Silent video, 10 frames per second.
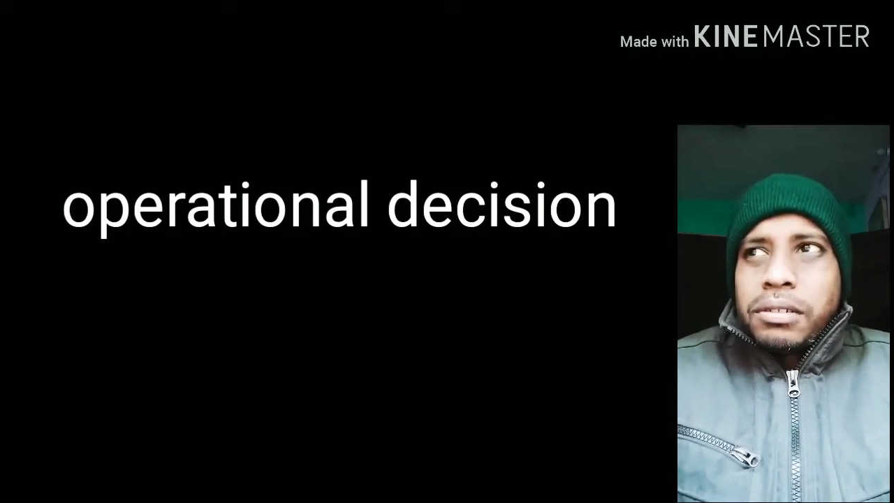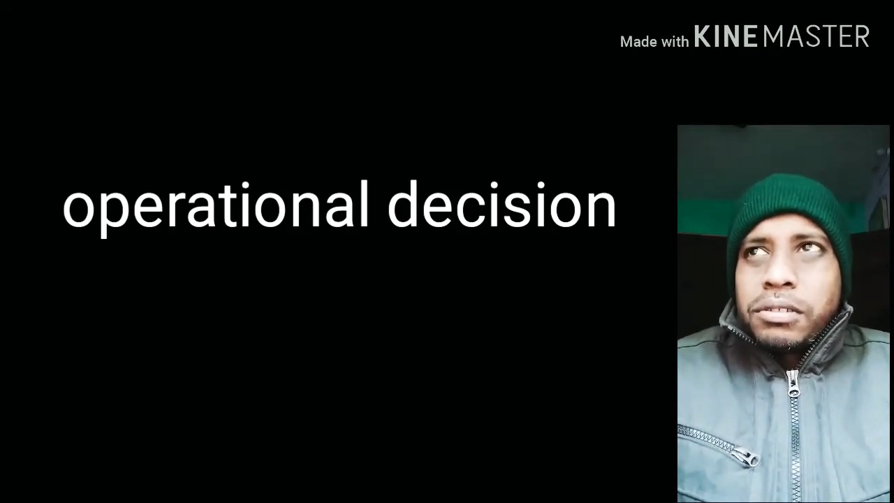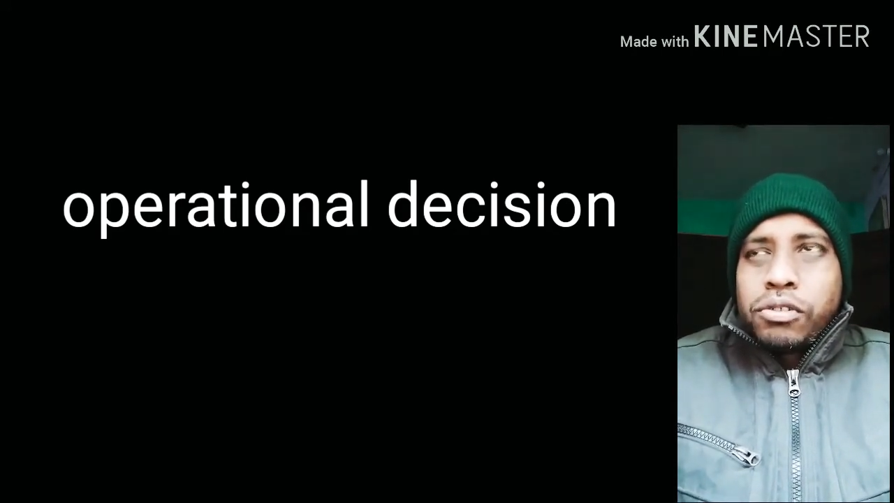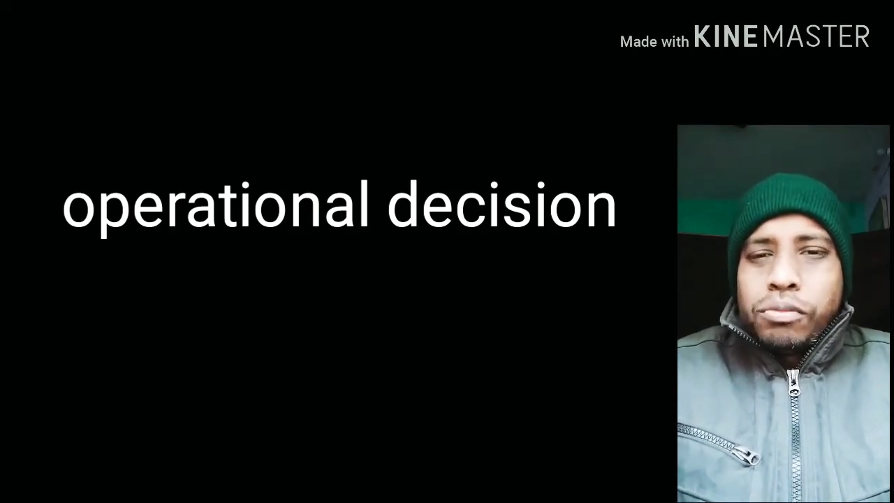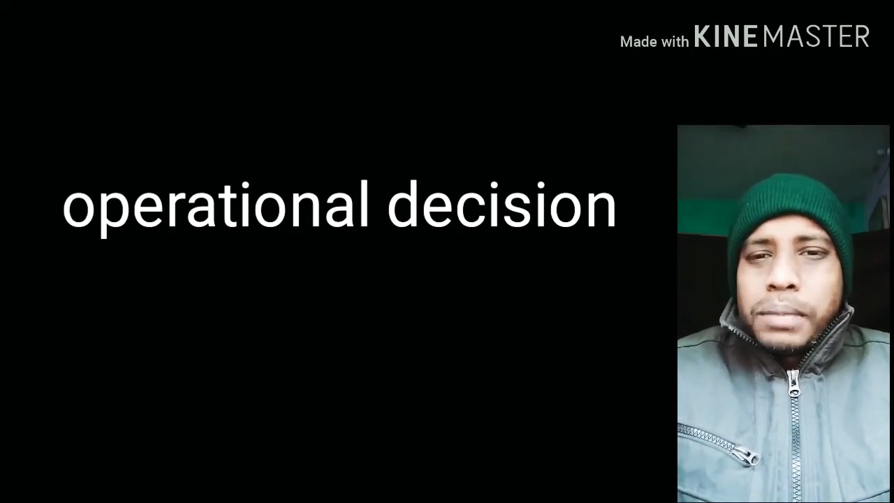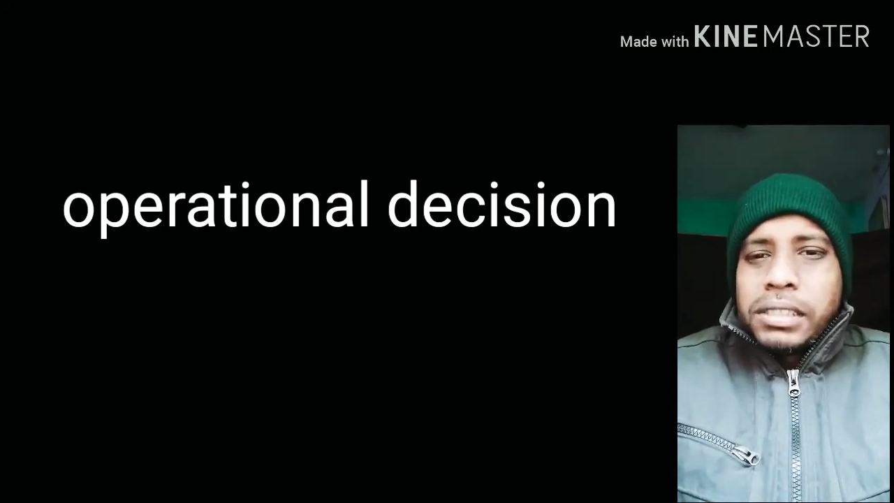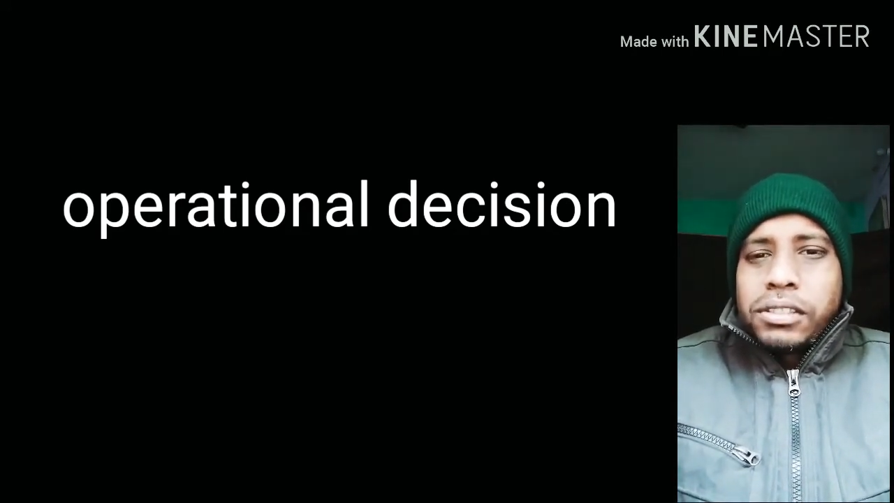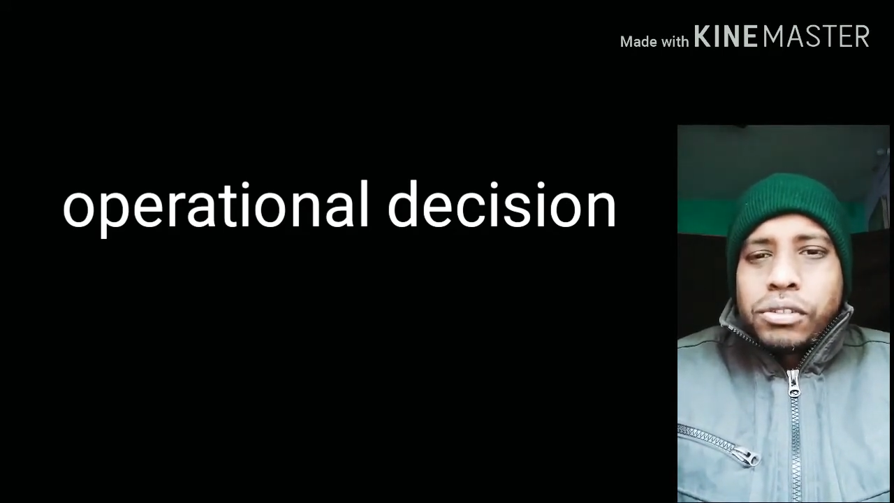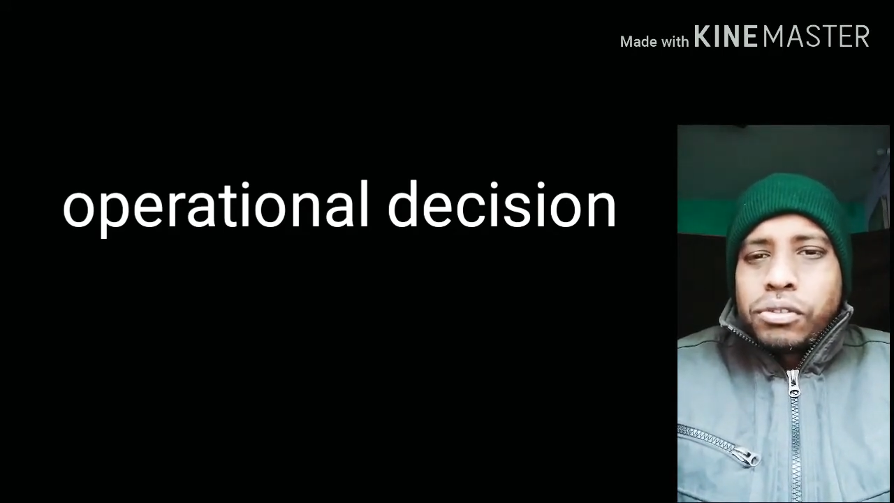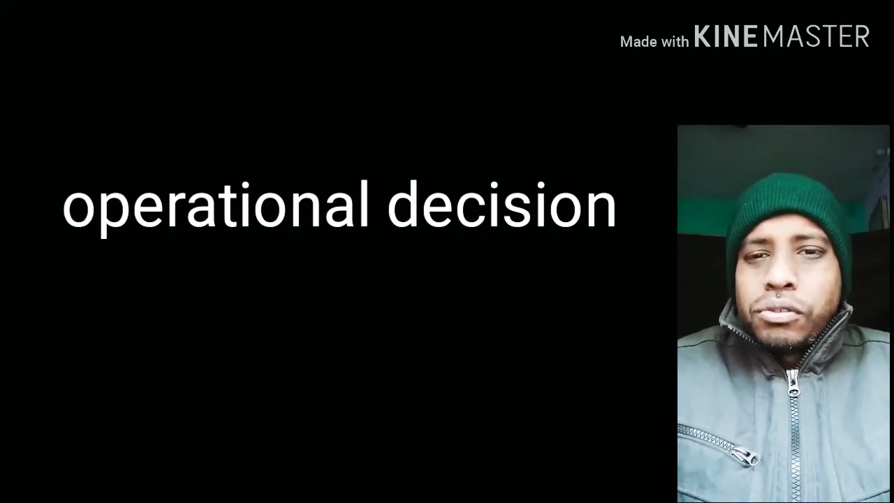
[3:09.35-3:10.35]
2 months
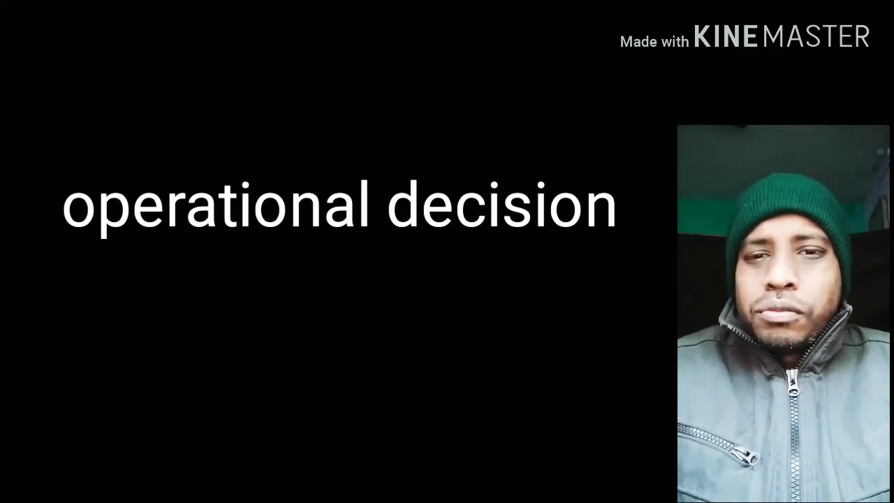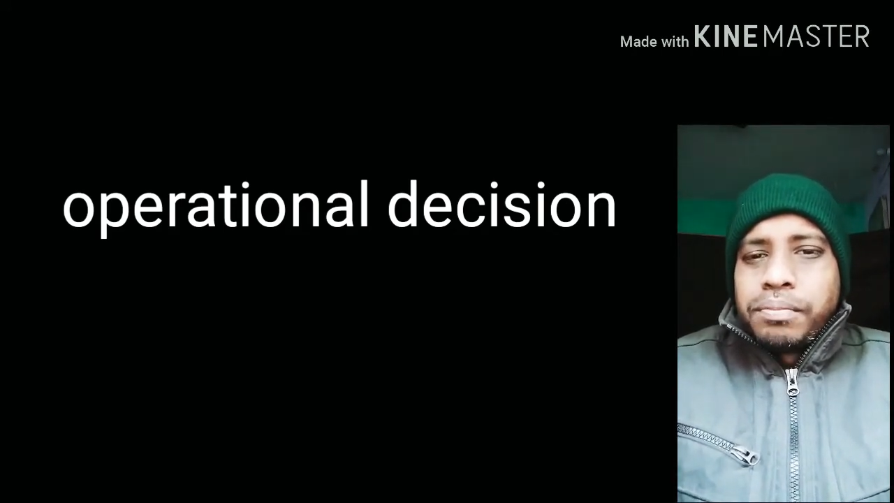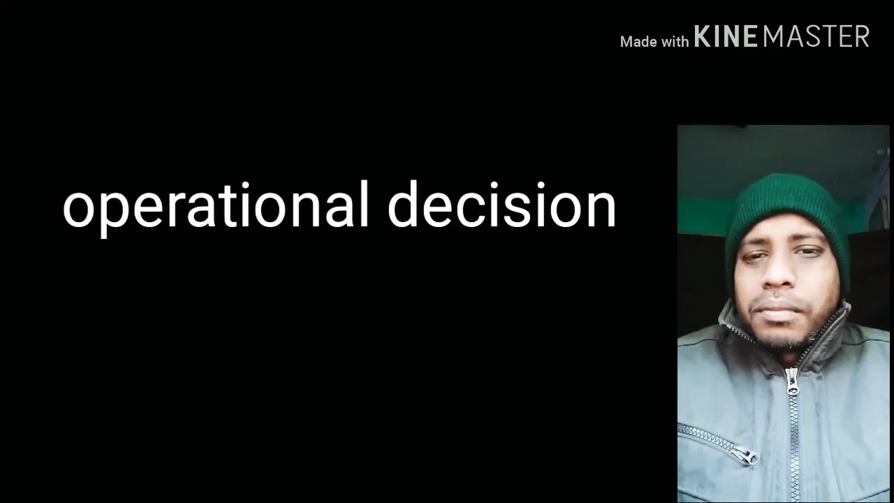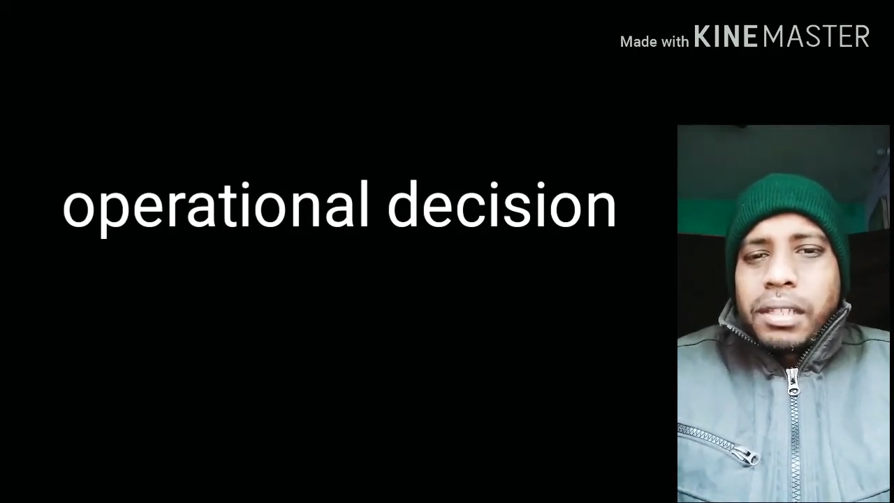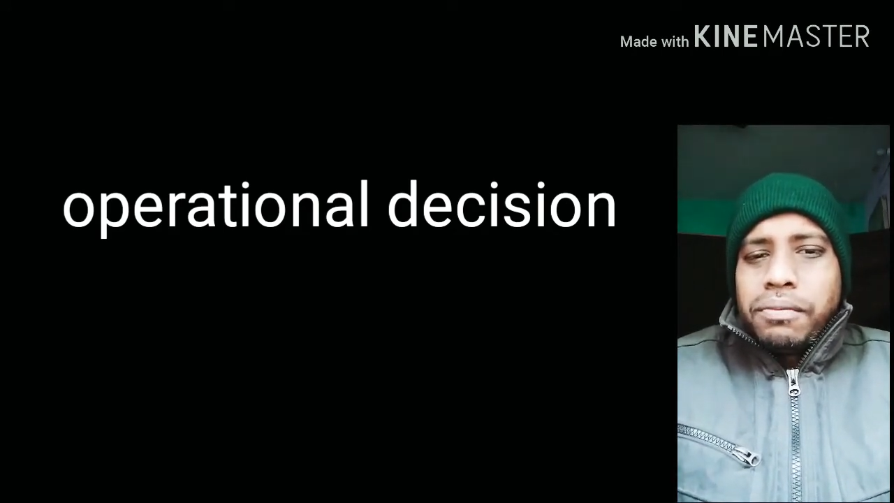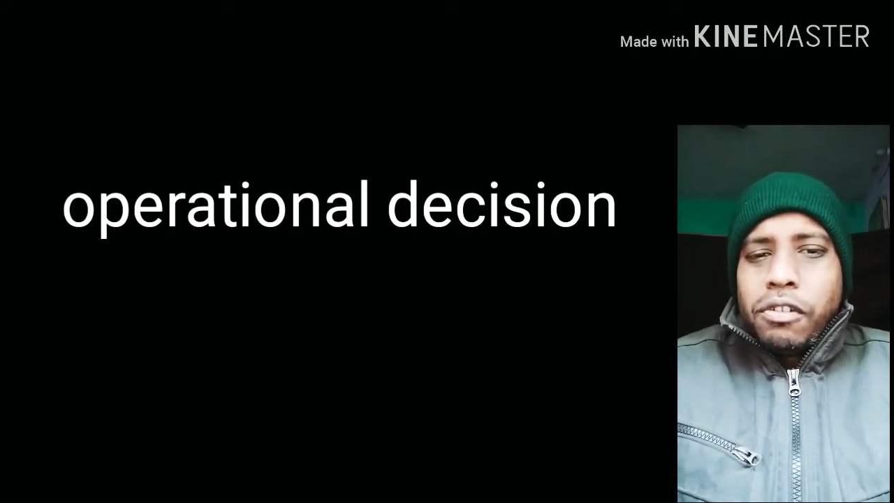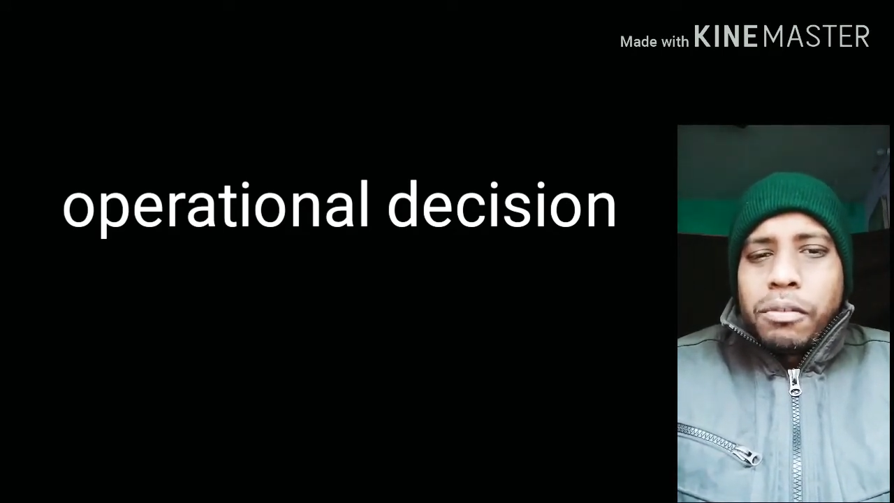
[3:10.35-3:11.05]
to 4